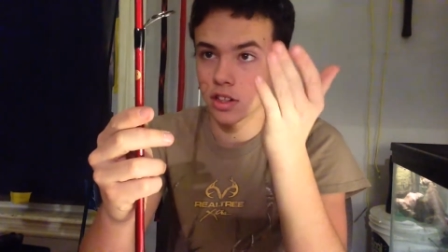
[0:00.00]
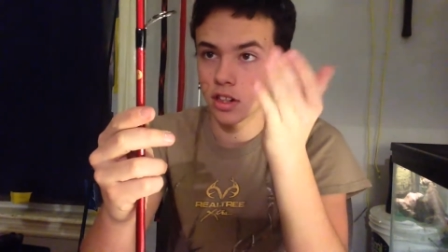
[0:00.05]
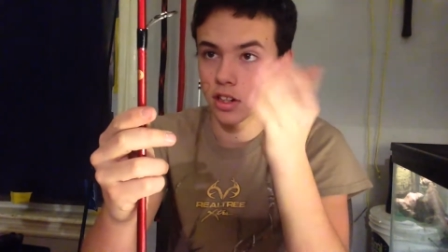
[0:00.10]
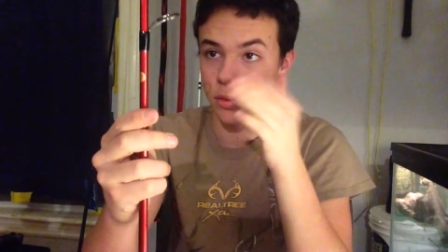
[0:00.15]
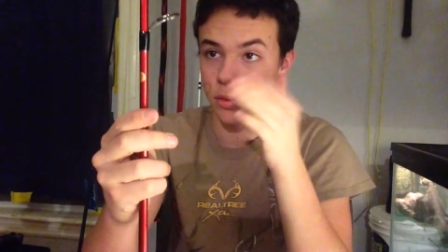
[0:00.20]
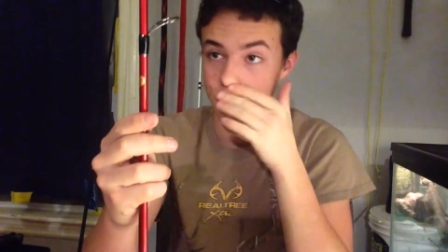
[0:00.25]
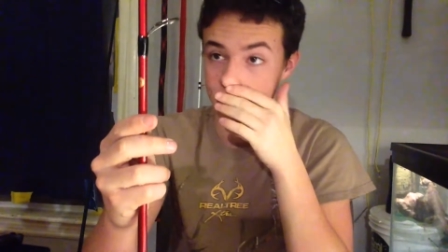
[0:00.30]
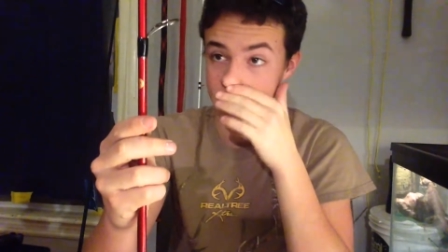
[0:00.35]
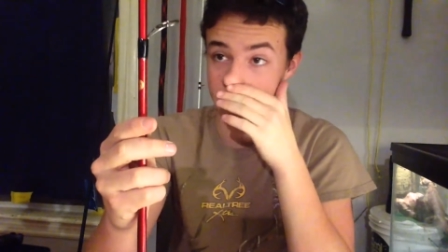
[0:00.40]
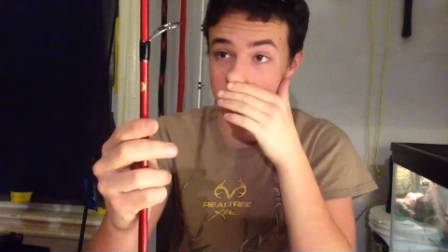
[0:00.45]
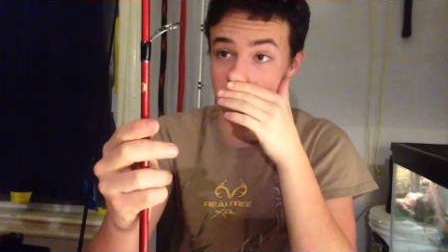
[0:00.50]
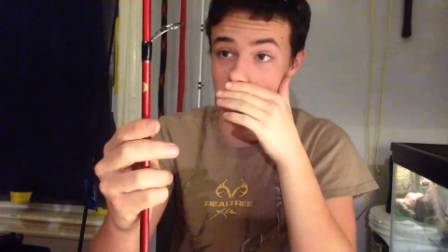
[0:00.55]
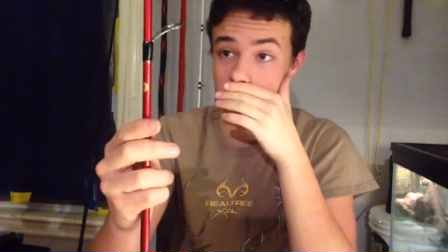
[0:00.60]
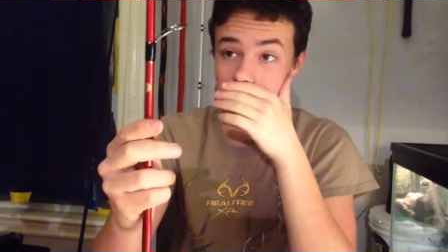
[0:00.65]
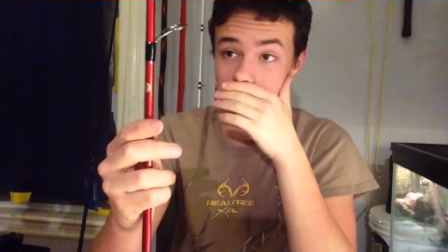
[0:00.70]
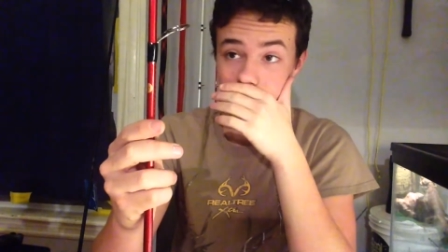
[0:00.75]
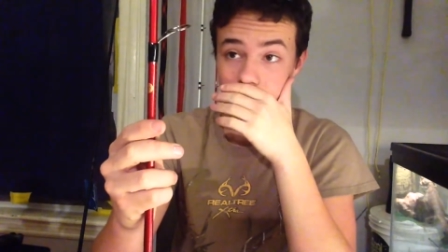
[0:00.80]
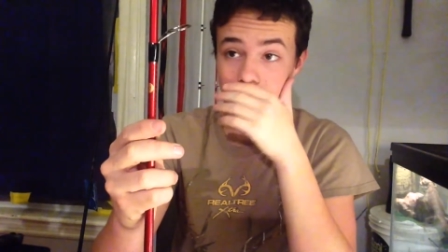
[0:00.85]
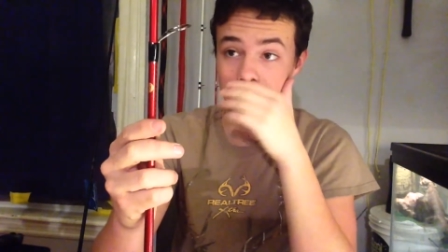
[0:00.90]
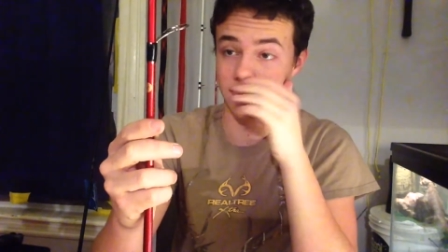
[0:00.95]
there, but it's like
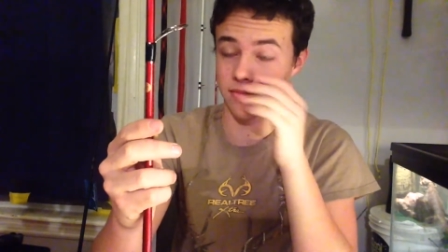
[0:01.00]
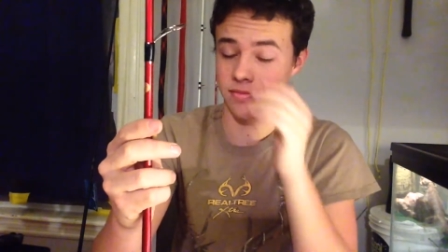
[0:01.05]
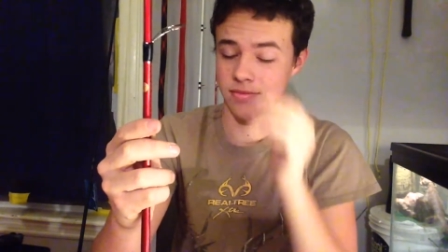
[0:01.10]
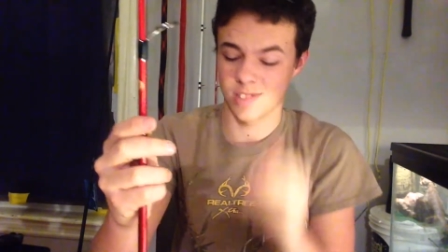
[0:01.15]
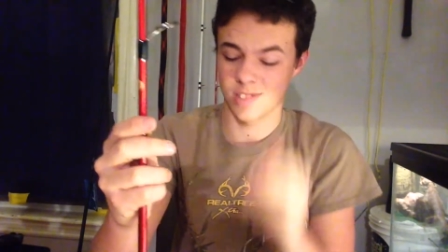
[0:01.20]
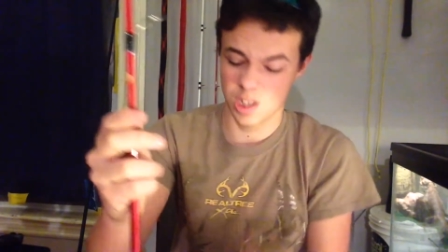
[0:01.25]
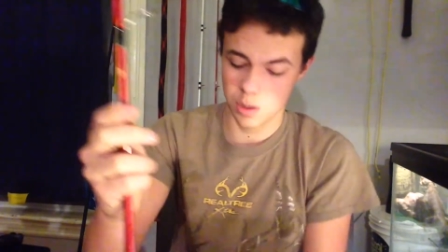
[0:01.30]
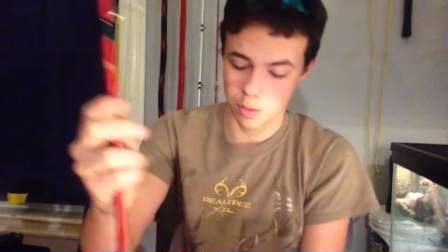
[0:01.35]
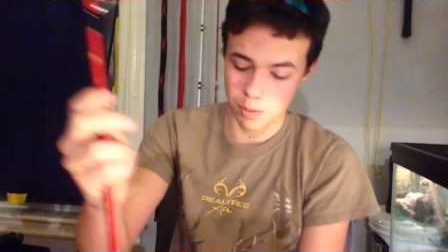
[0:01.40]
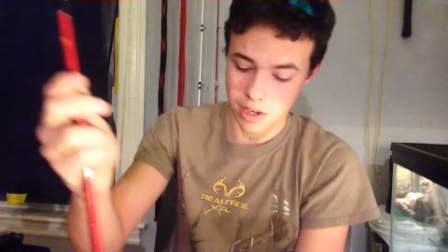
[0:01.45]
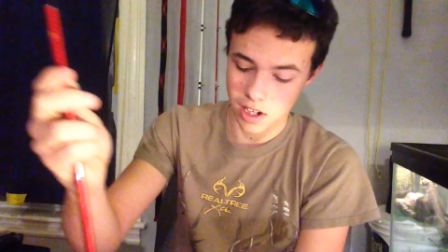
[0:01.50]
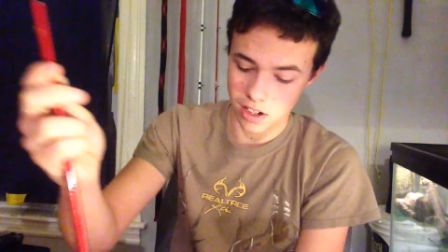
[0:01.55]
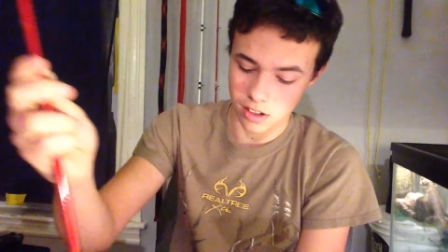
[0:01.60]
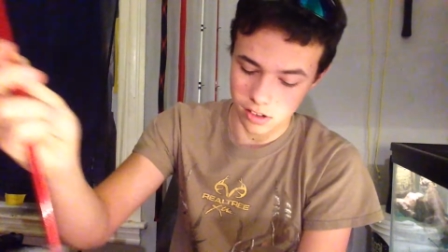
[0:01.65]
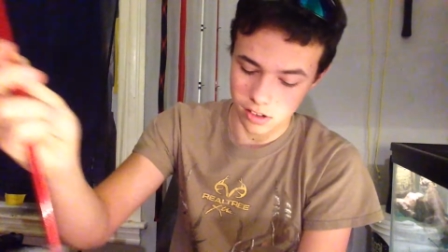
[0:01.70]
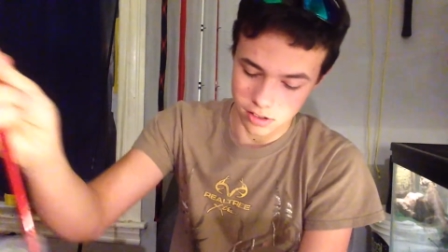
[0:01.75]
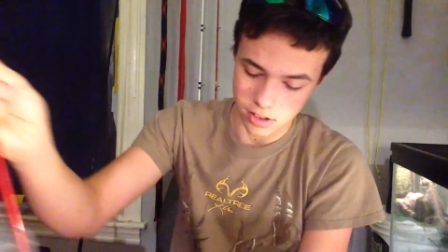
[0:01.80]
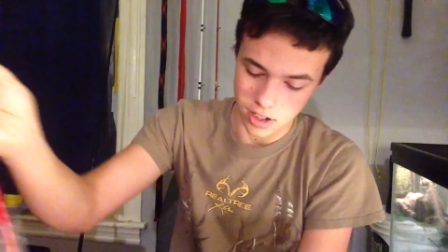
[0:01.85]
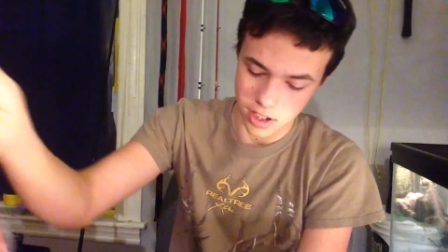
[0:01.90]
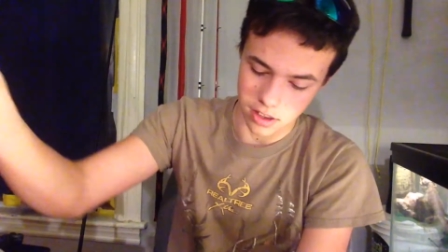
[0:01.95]
metal,
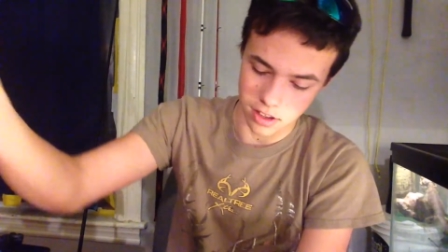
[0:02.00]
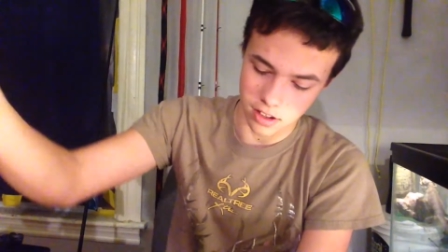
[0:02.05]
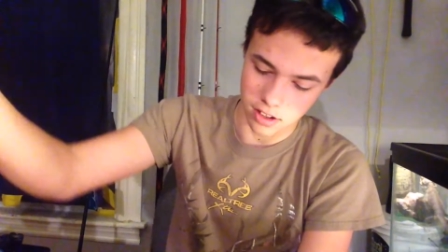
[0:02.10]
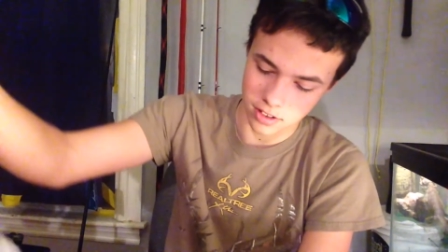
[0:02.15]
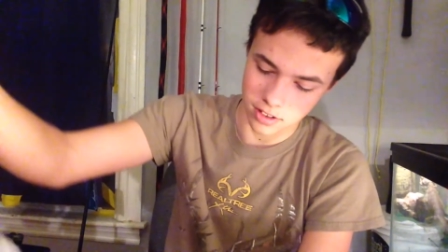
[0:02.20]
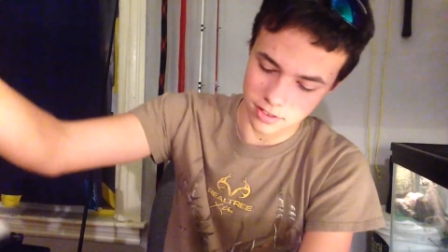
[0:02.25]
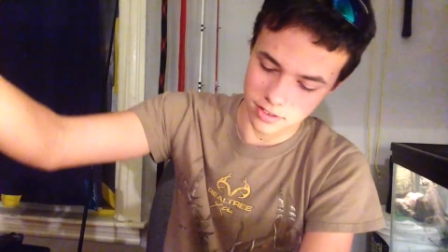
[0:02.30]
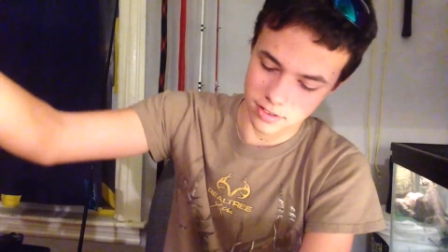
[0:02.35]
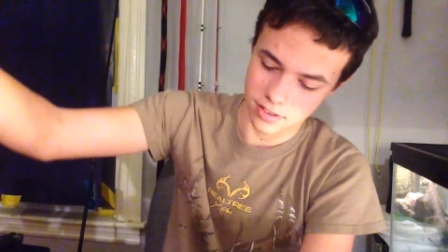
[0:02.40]
I think.